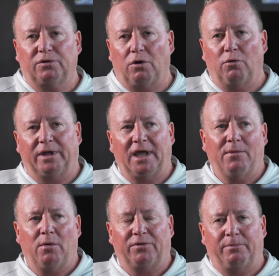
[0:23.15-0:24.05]
ago we came
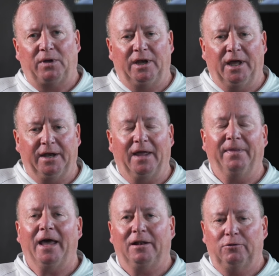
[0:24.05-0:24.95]
out with the pinhead, and
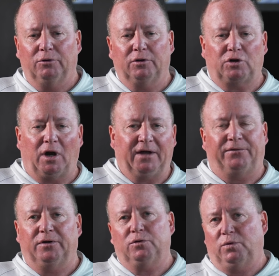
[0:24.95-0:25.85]
that lure caught
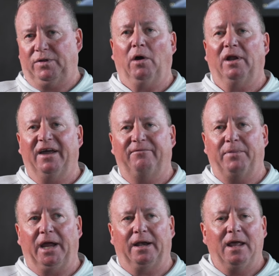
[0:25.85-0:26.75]
fish without live
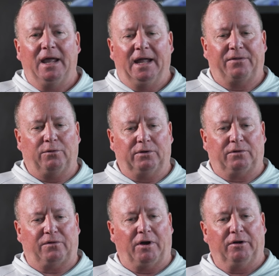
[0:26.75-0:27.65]
bait. And so it
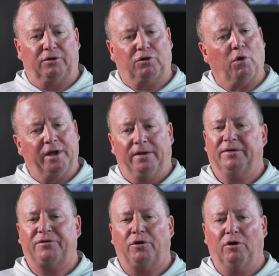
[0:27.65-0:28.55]
started coining
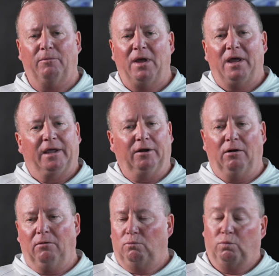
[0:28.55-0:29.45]
the term,
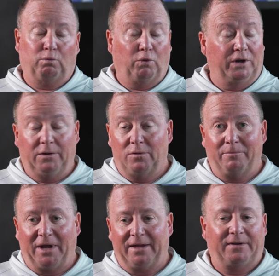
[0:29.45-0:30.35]
were you using
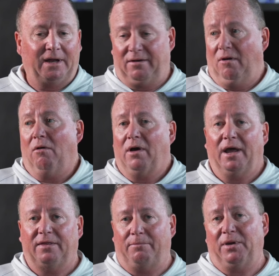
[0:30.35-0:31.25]
bait today? No, I
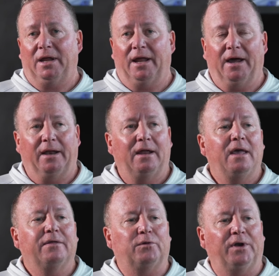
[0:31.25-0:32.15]
had the pinhead on.
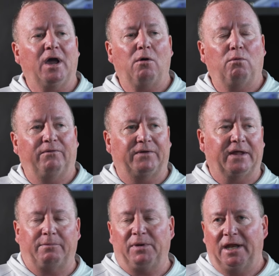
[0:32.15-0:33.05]
So now we've
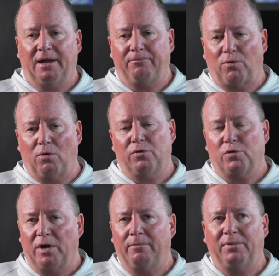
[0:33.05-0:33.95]
got the Pinhead Pro,
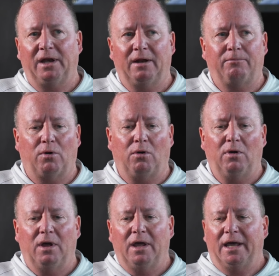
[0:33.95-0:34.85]
jointed Pinhead Pro,
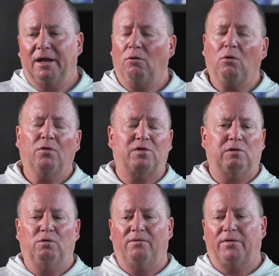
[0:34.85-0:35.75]
and a whole
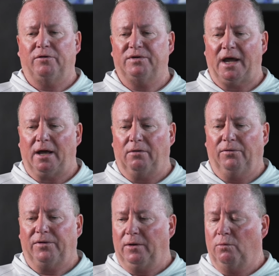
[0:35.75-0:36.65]
slew of other
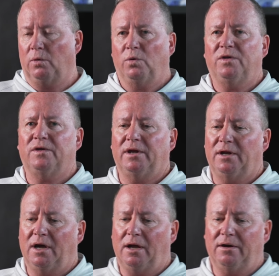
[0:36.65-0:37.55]
tackles. And when we sit
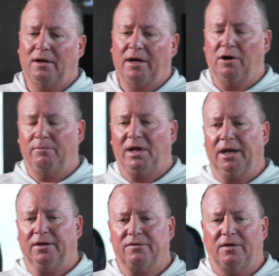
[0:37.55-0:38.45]
in on our
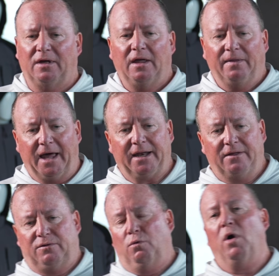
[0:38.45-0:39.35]
meetings, that
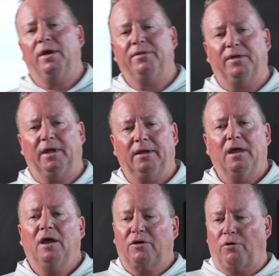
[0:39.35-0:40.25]
is the one thing,
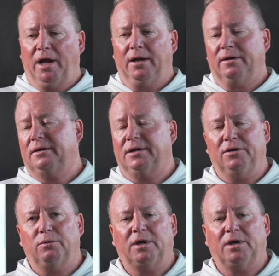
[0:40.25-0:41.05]
Crane, can you